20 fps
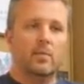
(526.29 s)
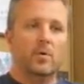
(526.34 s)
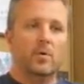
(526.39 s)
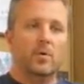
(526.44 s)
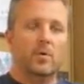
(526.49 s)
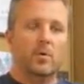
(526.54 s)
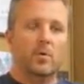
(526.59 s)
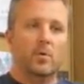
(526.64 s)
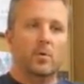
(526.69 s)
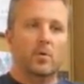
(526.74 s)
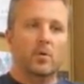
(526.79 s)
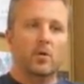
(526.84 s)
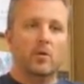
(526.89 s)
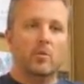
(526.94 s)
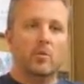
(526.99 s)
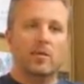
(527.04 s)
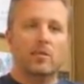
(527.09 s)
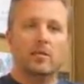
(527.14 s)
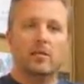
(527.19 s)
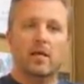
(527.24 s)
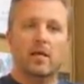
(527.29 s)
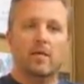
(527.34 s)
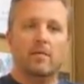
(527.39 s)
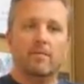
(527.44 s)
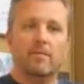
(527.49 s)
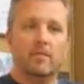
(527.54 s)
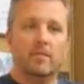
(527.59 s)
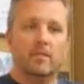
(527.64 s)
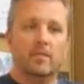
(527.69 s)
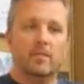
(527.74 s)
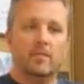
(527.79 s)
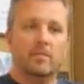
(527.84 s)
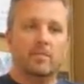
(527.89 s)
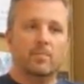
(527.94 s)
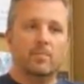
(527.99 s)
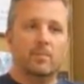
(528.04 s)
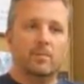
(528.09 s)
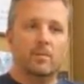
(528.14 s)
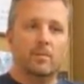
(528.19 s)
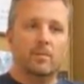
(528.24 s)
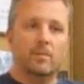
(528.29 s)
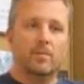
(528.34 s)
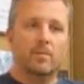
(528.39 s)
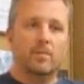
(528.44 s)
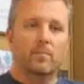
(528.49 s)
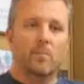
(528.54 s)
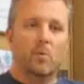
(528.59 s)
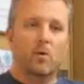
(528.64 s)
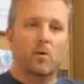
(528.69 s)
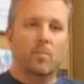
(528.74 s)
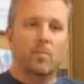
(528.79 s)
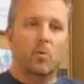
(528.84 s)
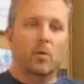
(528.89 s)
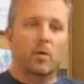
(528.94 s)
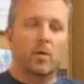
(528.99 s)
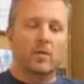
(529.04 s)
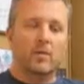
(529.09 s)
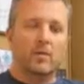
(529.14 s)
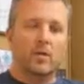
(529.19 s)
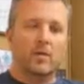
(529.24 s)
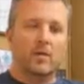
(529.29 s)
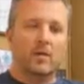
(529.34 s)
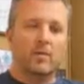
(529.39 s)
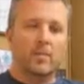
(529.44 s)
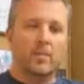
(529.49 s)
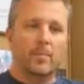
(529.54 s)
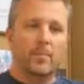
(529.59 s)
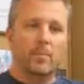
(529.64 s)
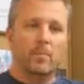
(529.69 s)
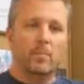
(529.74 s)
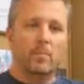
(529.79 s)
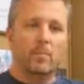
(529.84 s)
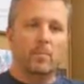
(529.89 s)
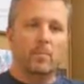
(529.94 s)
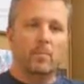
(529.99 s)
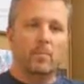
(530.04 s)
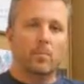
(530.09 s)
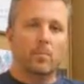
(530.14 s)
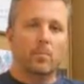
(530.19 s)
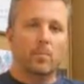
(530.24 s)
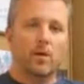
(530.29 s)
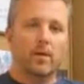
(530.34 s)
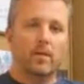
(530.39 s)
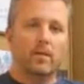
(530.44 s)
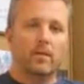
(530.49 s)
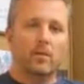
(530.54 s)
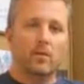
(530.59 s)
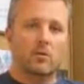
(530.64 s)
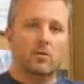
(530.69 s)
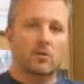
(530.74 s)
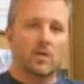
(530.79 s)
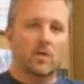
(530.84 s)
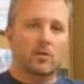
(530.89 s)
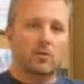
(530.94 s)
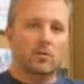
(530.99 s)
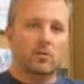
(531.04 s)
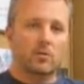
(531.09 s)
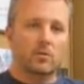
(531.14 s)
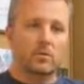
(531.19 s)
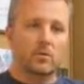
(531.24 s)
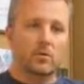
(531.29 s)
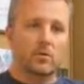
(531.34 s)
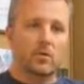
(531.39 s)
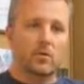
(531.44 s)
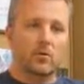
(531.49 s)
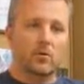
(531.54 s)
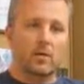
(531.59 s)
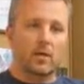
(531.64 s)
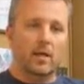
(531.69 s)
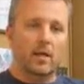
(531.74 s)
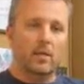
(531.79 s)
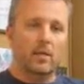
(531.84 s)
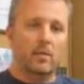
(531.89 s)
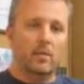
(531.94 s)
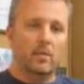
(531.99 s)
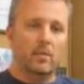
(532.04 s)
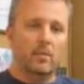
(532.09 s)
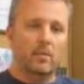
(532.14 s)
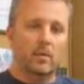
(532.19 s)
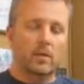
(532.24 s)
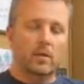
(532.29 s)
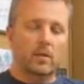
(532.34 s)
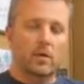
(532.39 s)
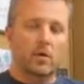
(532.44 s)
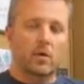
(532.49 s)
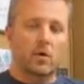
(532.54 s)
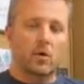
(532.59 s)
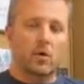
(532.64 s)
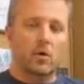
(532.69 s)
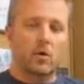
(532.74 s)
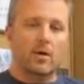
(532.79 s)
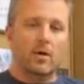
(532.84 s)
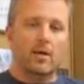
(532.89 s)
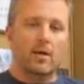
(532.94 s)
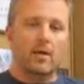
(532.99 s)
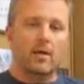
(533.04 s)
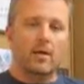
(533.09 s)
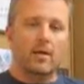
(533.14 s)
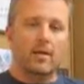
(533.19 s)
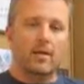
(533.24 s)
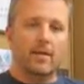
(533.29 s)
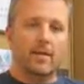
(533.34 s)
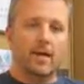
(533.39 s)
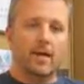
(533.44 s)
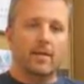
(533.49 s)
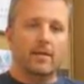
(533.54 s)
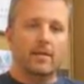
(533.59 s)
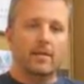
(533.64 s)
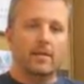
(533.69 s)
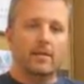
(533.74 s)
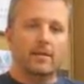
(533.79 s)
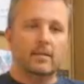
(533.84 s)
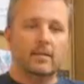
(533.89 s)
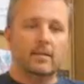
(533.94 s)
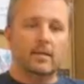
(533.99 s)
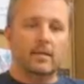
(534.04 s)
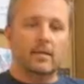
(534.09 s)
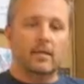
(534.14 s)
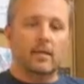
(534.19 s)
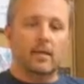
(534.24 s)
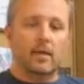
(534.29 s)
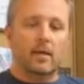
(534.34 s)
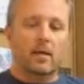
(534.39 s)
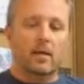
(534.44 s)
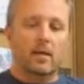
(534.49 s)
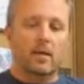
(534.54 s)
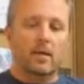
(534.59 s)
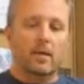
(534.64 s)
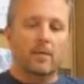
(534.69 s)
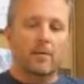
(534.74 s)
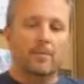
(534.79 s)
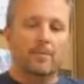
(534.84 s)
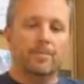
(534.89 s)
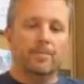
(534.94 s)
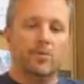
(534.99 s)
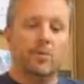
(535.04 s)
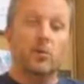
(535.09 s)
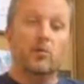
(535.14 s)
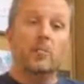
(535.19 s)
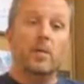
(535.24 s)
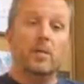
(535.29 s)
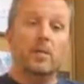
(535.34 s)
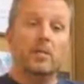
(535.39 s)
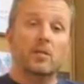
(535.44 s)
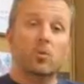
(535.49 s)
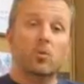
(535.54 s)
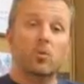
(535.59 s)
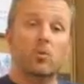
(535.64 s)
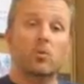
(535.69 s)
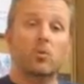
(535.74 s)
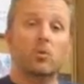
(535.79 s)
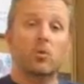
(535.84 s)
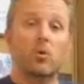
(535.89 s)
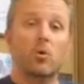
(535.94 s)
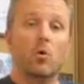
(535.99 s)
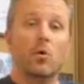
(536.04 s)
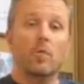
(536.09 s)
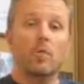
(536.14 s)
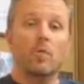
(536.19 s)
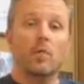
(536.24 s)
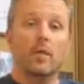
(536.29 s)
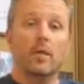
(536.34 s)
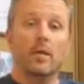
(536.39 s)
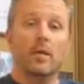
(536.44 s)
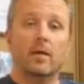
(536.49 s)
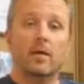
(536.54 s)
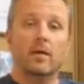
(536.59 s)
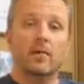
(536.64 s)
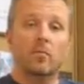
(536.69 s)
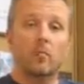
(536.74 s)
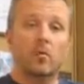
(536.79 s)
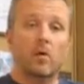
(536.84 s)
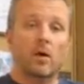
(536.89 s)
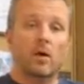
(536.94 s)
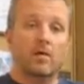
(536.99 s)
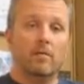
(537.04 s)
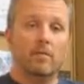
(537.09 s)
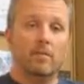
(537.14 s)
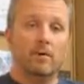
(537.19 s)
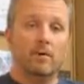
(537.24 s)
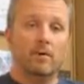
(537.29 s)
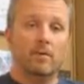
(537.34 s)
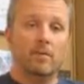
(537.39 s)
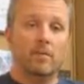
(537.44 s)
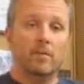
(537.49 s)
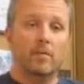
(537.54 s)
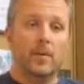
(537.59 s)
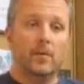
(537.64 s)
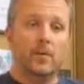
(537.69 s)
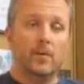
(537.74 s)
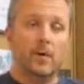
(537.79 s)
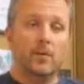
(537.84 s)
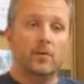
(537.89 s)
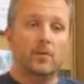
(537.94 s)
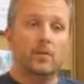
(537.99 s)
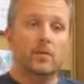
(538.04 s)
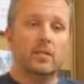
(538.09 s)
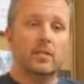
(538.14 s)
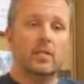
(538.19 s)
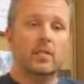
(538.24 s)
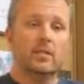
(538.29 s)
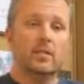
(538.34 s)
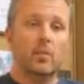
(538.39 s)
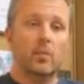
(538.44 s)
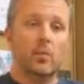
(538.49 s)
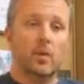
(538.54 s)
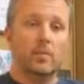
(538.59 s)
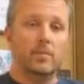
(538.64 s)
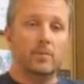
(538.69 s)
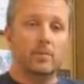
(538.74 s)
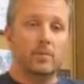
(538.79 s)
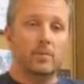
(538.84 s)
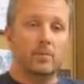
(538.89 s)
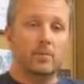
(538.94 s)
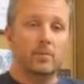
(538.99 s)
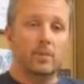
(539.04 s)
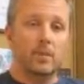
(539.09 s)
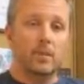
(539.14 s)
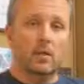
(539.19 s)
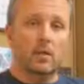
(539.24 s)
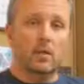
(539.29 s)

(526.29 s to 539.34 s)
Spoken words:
but we'd rather you be safe. That's part of the point, is not to have people breaking each other's ankles under the net or anything like that. So those basic rules, we'll go over them again. We'll have people out there. Stacy Webster